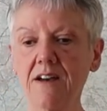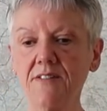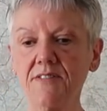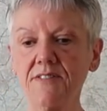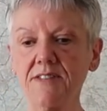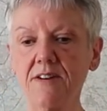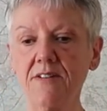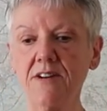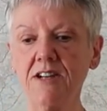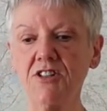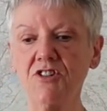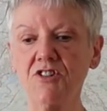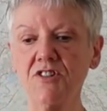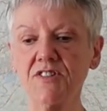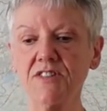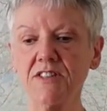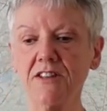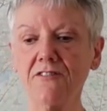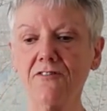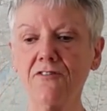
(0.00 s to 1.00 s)
So it's
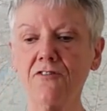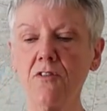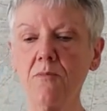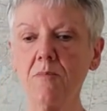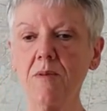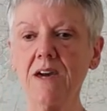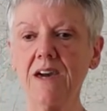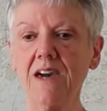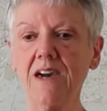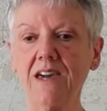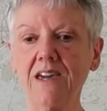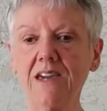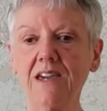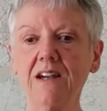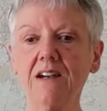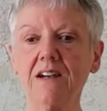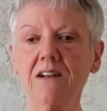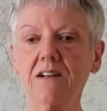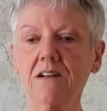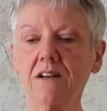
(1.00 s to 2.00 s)
just that for me,
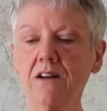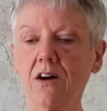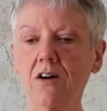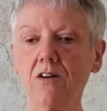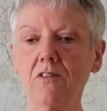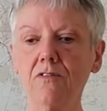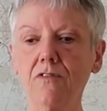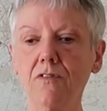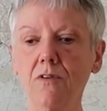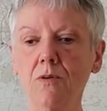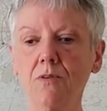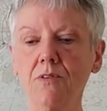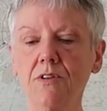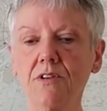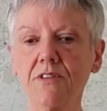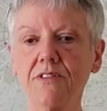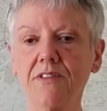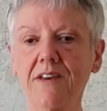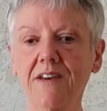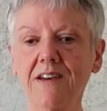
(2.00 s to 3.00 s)
cold food
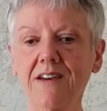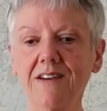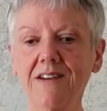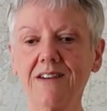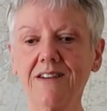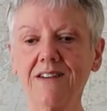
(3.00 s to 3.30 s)
does it.